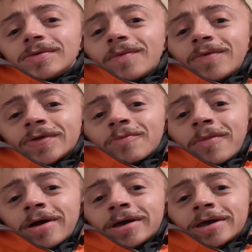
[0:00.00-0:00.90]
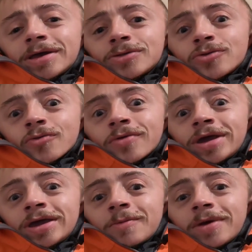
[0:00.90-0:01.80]
was my
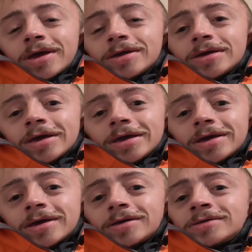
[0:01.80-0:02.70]
dream gig.